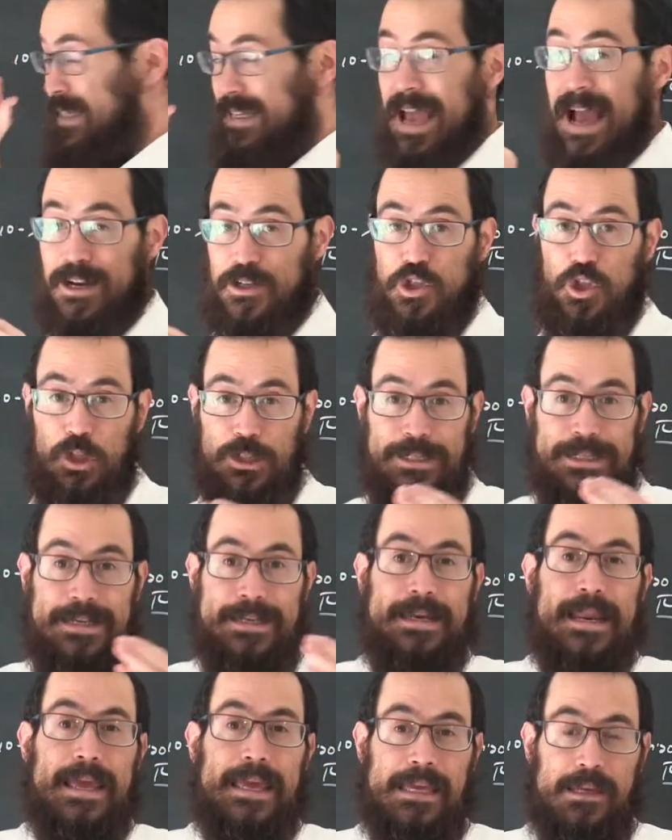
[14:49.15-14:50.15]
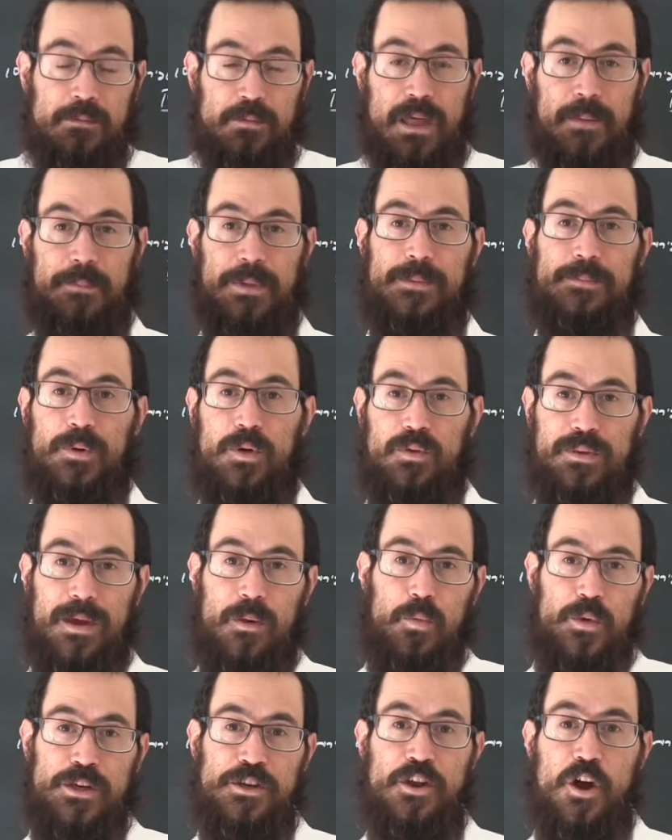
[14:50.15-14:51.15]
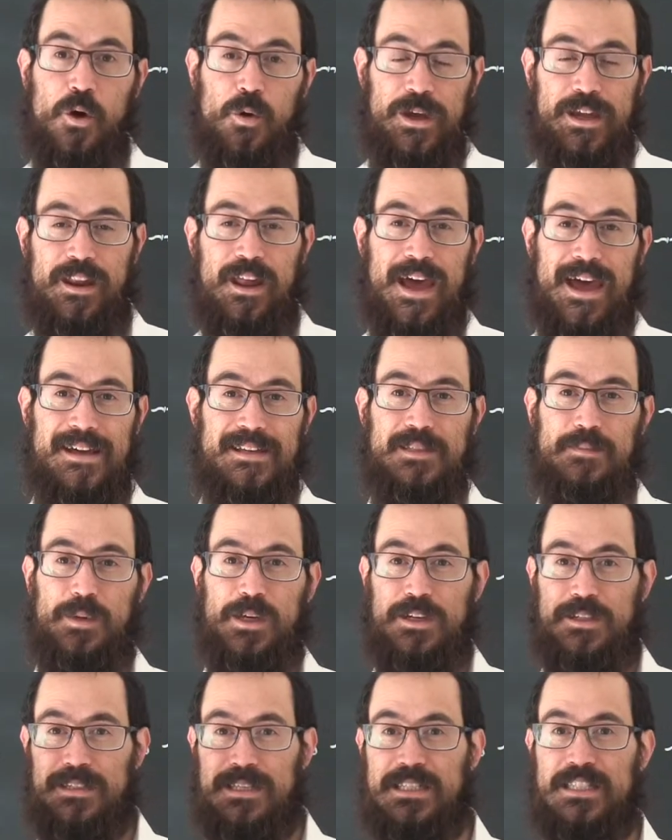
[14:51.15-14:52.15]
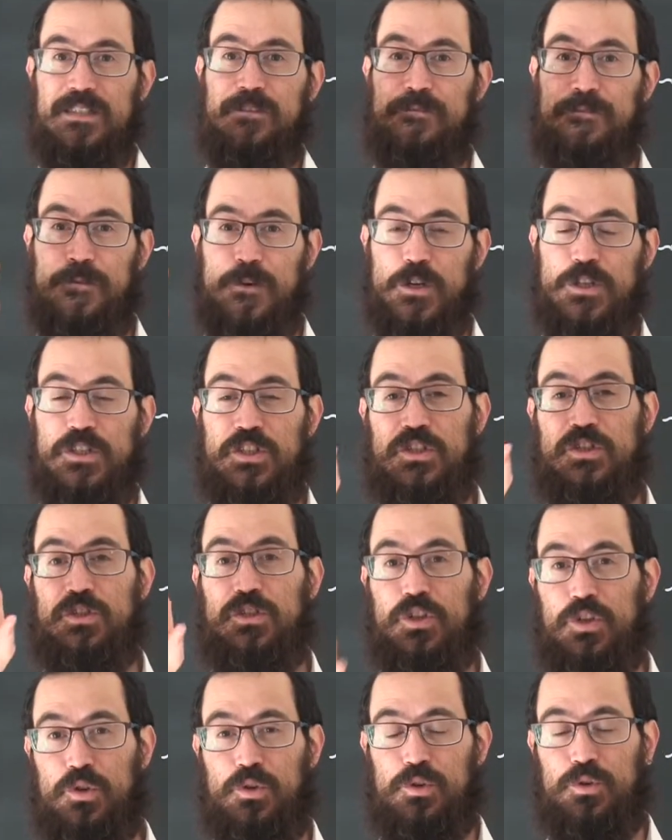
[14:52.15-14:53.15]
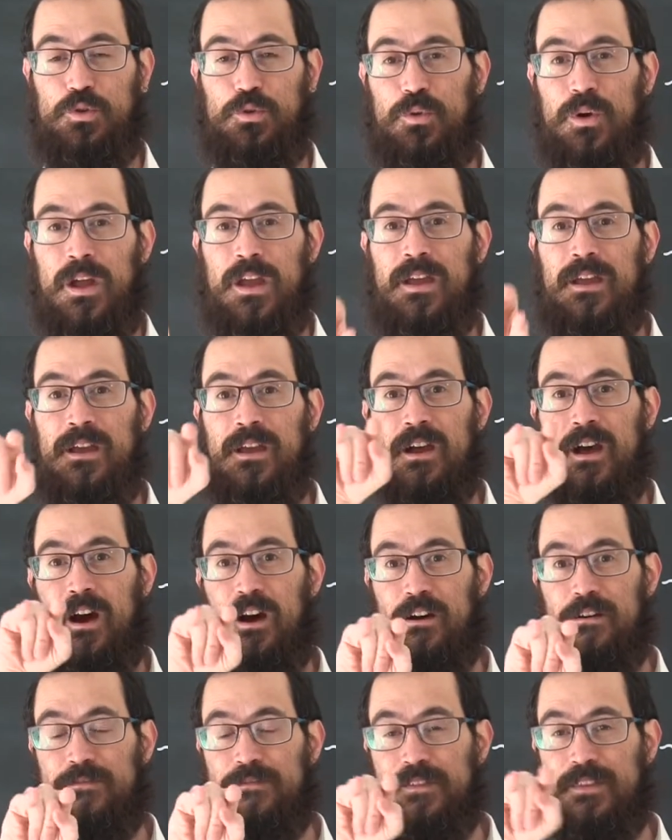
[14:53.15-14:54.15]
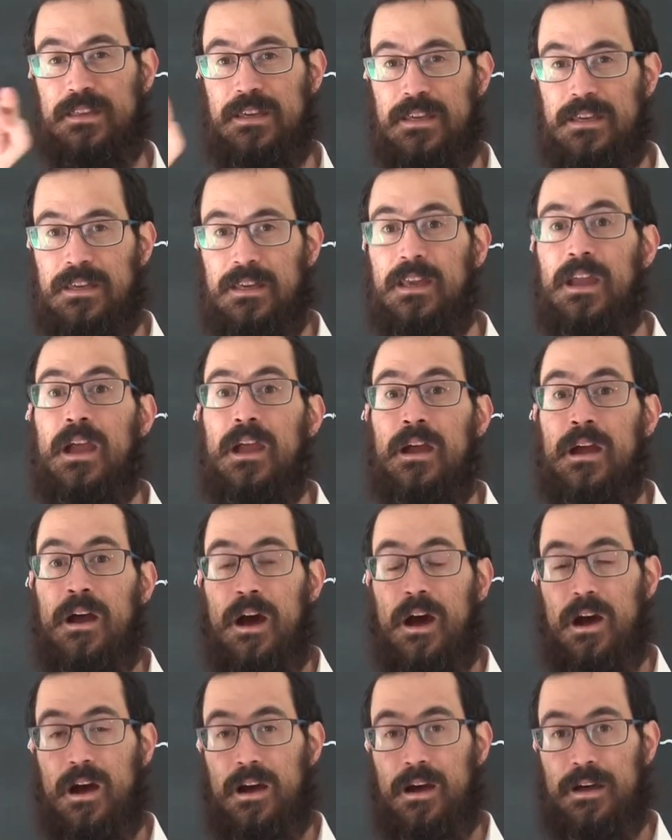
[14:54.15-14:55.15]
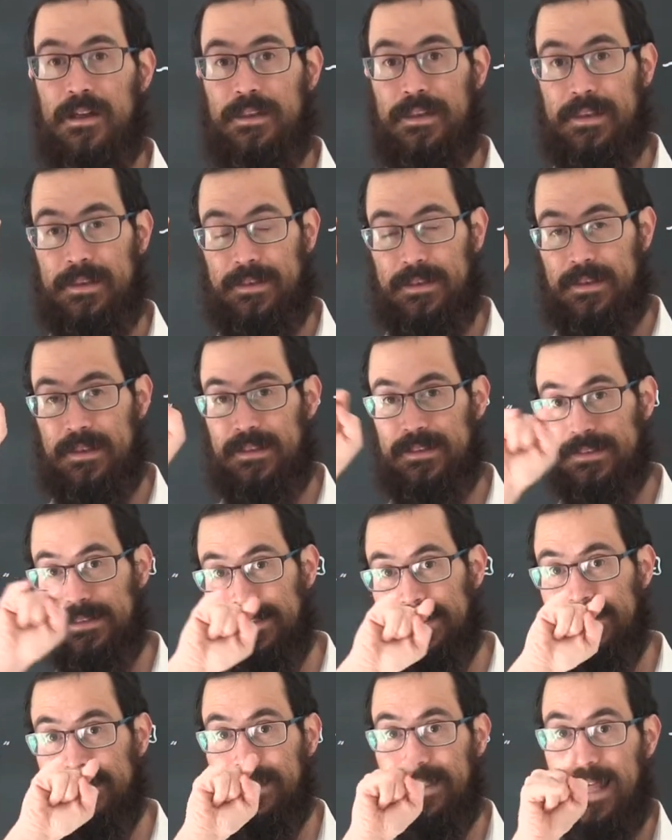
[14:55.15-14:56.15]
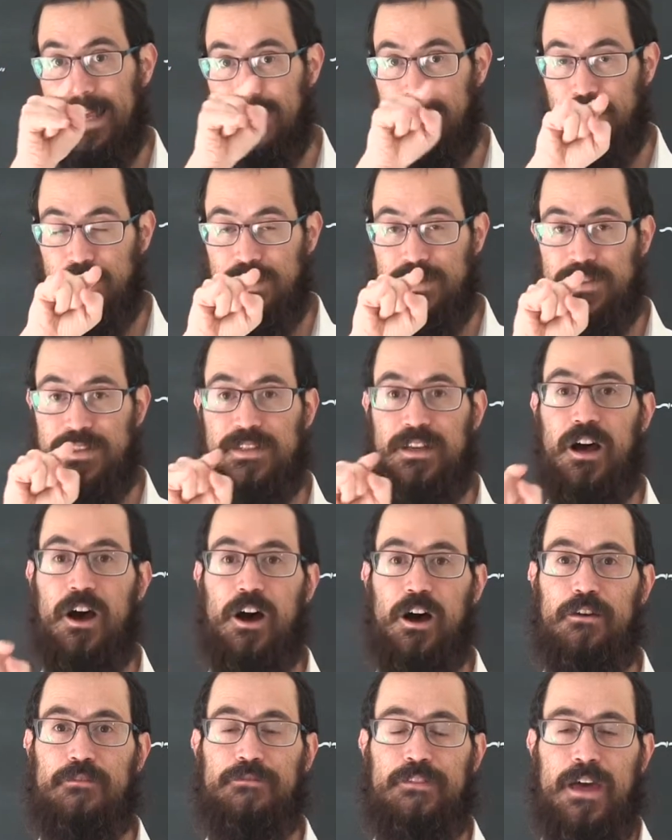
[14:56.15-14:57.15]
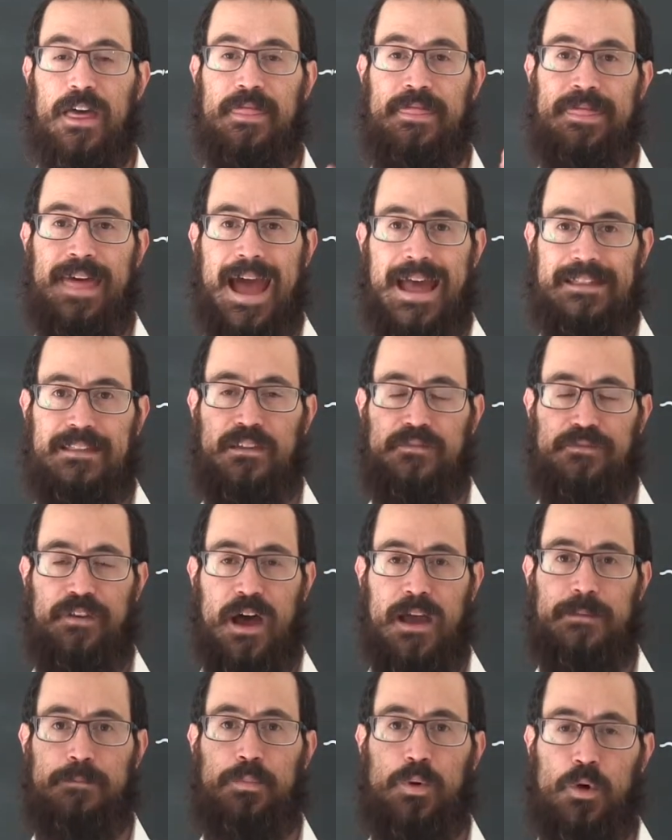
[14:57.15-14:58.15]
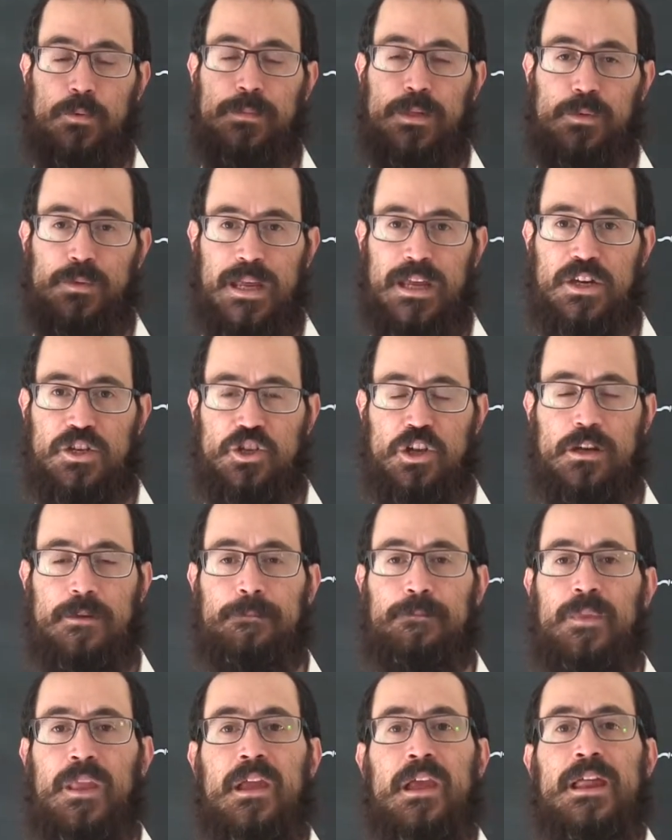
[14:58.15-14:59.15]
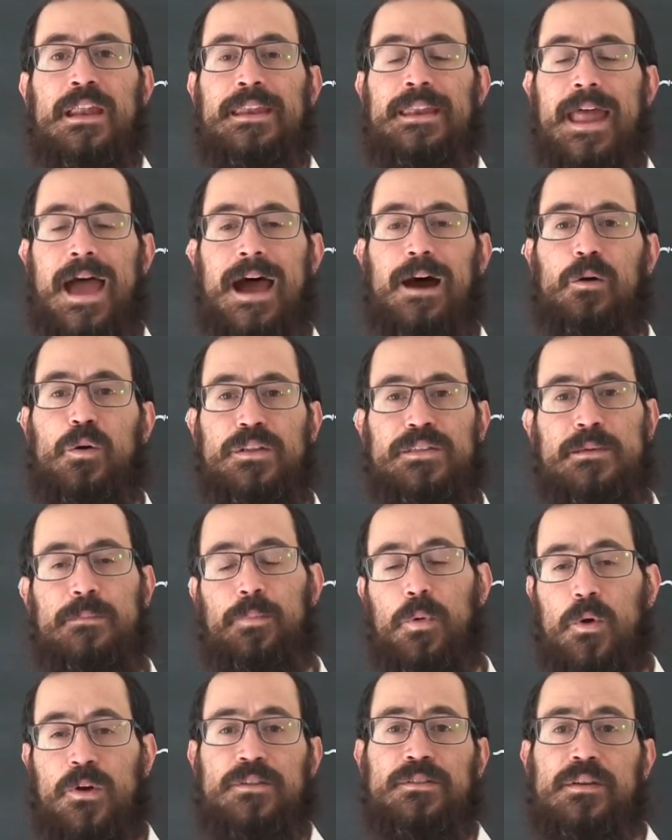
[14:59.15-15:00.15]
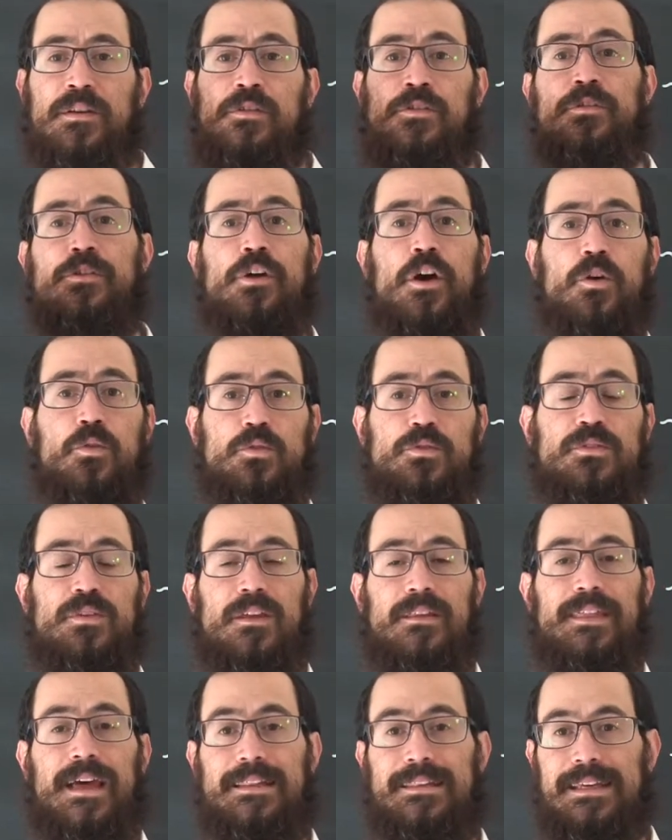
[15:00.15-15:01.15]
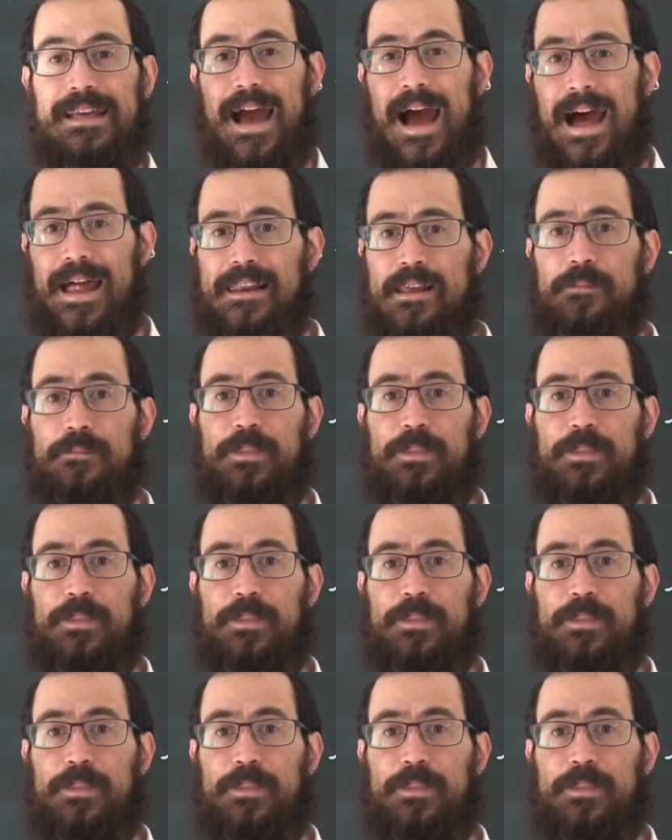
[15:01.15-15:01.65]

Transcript: actual name that we know it as, because it's the first 2 of the letters of that divine permutation. Now, it's important to note that the Ana